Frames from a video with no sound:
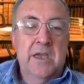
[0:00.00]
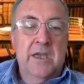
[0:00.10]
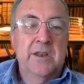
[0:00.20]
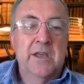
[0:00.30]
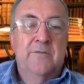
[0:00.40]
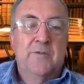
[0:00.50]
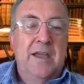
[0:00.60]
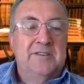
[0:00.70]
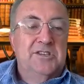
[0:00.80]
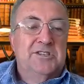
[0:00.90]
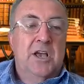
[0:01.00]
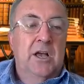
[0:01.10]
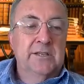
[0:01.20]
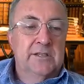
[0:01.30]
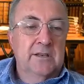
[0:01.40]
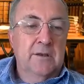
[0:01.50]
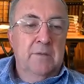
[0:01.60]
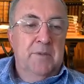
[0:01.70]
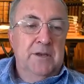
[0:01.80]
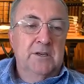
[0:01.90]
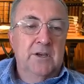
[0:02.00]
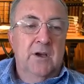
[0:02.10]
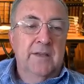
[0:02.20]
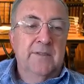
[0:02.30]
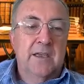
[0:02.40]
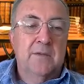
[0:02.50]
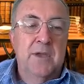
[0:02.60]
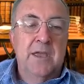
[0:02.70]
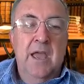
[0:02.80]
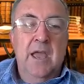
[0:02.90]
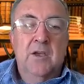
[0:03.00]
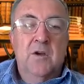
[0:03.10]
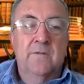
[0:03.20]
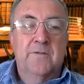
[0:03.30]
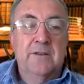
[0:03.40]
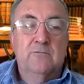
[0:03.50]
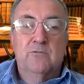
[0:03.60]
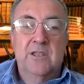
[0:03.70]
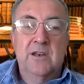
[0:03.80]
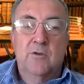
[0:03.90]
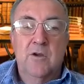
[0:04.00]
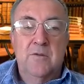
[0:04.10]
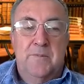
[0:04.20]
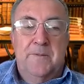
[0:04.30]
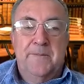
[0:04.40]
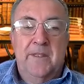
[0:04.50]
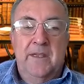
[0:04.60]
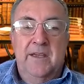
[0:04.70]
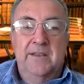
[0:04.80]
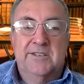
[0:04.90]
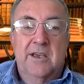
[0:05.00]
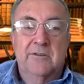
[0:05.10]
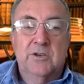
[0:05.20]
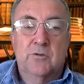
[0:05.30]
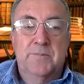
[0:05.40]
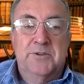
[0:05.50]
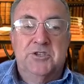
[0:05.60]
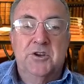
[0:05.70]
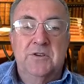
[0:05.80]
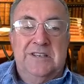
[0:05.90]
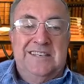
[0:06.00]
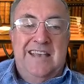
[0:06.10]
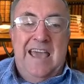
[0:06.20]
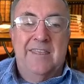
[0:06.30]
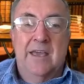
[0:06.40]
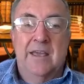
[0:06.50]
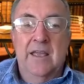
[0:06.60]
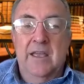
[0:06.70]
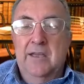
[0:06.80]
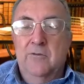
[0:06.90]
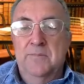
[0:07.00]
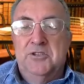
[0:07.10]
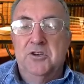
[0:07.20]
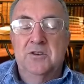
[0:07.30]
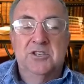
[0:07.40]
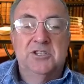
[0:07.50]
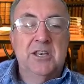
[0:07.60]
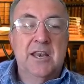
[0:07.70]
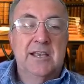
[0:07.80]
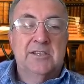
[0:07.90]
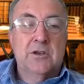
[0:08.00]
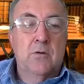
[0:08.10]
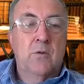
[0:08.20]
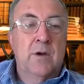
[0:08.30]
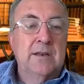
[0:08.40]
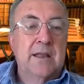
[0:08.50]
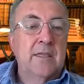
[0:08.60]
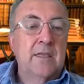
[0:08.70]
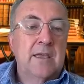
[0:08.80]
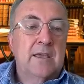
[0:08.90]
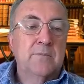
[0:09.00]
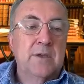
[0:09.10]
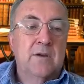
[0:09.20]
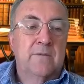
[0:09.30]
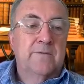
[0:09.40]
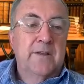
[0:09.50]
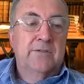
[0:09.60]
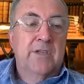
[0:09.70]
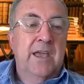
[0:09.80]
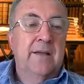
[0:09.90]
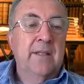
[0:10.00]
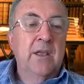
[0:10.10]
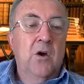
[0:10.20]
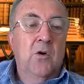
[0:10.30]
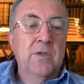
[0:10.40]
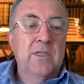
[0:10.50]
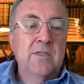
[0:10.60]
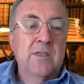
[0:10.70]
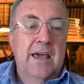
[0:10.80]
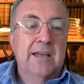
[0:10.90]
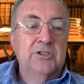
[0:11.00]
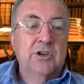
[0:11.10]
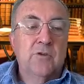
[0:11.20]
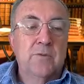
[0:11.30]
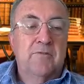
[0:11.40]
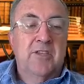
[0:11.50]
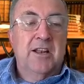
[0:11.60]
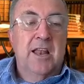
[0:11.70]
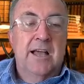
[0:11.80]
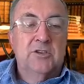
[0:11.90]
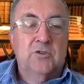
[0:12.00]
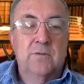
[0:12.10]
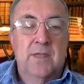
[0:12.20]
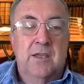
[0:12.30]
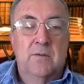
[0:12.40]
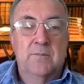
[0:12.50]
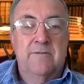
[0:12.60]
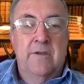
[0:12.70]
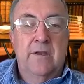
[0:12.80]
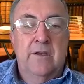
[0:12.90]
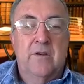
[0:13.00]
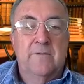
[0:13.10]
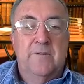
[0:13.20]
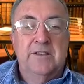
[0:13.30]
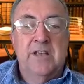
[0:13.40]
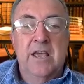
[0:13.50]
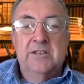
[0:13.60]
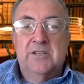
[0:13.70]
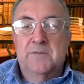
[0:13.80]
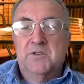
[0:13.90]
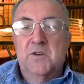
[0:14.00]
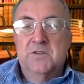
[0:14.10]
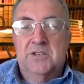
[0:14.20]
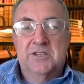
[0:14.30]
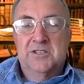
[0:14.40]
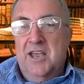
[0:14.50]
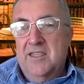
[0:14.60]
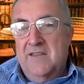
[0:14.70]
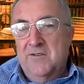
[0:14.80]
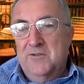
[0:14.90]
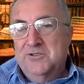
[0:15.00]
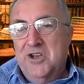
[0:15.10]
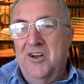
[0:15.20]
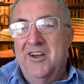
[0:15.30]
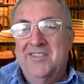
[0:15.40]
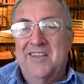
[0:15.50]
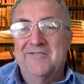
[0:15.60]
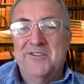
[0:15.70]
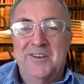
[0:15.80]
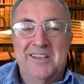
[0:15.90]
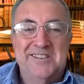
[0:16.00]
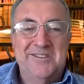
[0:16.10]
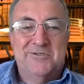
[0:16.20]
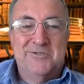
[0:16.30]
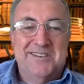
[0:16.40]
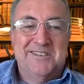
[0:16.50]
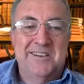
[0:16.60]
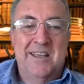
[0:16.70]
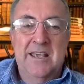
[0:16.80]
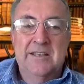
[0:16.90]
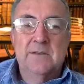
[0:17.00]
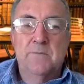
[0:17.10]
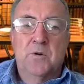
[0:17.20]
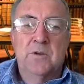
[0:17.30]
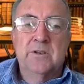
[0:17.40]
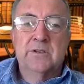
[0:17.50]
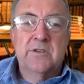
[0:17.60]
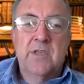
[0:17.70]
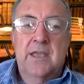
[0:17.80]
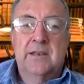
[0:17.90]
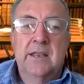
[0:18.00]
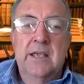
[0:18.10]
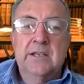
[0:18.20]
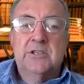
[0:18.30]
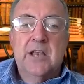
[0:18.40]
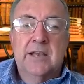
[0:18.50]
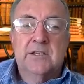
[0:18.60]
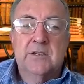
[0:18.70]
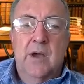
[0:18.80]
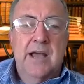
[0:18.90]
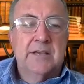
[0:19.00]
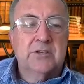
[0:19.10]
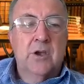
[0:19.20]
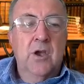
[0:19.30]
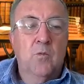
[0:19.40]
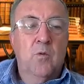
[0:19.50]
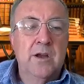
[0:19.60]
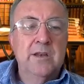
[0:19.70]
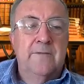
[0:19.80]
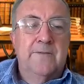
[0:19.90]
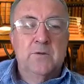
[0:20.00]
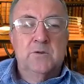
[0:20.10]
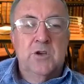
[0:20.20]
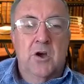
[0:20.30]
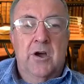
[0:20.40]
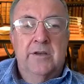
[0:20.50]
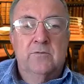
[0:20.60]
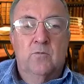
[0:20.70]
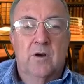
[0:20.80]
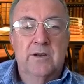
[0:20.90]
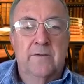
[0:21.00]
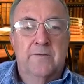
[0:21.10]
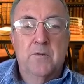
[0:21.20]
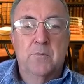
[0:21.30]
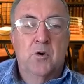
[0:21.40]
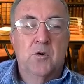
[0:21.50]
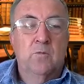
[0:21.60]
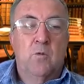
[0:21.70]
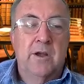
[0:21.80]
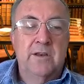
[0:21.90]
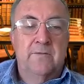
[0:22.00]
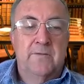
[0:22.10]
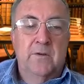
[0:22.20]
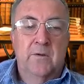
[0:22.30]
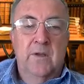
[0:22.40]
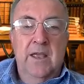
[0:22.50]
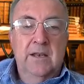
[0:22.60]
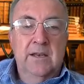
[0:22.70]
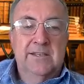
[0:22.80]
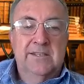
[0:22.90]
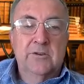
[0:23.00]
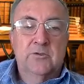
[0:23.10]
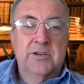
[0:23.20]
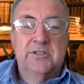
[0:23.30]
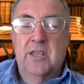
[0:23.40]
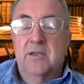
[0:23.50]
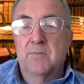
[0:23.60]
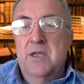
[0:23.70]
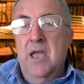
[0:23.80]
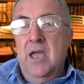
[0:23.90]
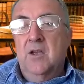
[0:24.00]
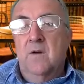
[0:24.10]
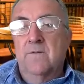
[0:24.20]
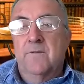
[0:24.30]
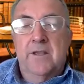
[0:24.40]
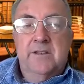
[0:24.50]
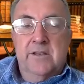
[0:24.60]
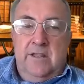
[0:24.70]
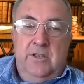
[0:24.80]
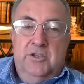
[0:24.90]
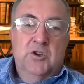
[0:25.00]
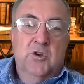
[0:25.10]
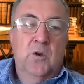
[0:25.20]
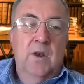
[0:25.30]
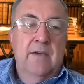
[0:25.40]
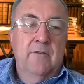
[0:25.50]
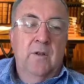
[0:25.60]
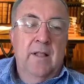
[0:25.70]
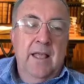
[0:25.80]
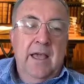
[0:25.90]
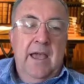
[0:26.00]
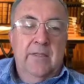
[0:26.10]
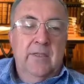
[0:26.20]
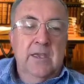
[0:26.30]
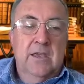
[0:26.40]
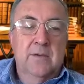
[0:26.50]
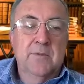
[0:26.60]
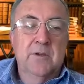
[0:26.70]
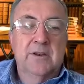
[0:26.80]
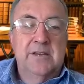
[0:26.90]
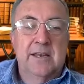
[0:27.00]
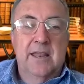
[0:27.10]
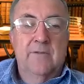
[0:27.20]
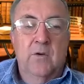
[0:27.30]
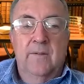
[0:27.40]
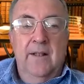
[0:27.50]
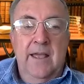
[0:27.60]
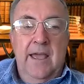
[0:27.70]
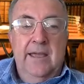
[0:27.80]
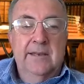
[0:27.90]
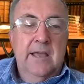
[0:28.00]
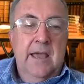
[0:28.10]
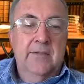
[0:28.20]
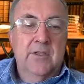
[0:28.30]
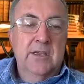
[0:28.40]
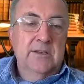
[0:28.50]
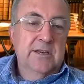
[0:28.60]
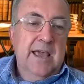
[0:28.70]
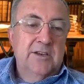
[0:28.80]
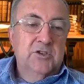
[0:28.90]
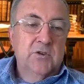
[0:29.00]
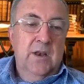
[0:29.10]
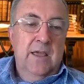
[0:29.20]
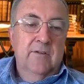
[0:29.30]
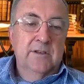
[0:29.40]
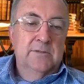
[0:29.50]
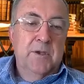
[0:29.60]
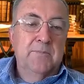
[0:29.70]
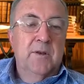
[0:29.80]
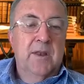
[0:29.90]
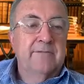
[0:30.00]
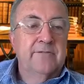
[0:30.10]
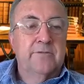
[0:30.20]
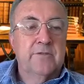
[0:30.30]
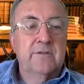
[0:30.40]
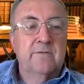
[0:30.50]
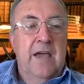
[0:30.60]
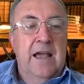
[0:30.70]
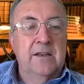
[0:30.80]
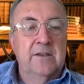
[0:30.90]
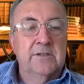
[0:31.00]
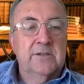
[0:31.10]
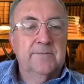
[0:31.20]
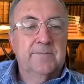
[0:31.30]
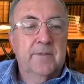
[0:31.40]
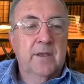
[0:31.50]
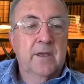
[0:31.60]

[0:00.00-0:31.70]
the need for exercise and a better diet. There can be conflict within a group. And so as a group of students gather, a group of students sit next to one another, there can be conflict there, or within the larger group of the classroom, there can be conflict. Some students can say they feel tired, they feel less interested. It's important to then start to ask, why do you feel tired? Why do you feel bored? Why do you feel less interested? There can be conflict at the school level, at the community level, and at the international level as people have different values.